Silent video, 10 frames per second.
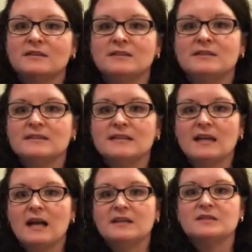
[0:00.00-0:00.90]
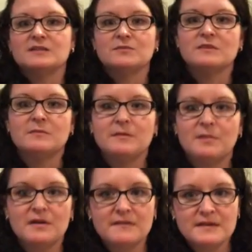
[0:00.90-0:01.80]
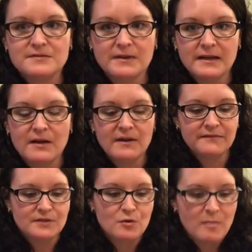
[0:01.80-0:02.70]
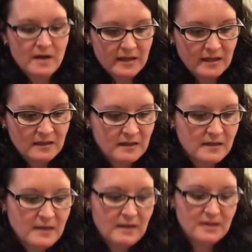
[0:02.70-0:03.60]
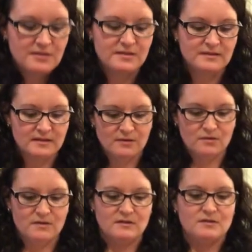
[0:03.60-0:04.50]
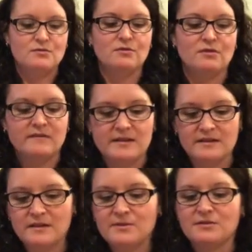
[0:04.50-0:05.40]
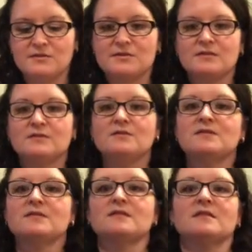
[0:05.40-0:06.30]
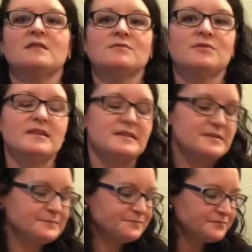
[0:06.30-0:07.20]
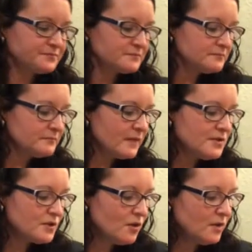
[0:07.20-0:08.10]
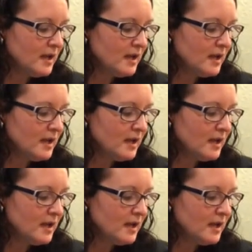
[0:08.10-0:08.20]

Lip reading: She's like, I just don't wanna be part of this right now. I have to go potty. She's gonna go and tootle over there. Come here, Deuce. Deuce is gonna come join us. So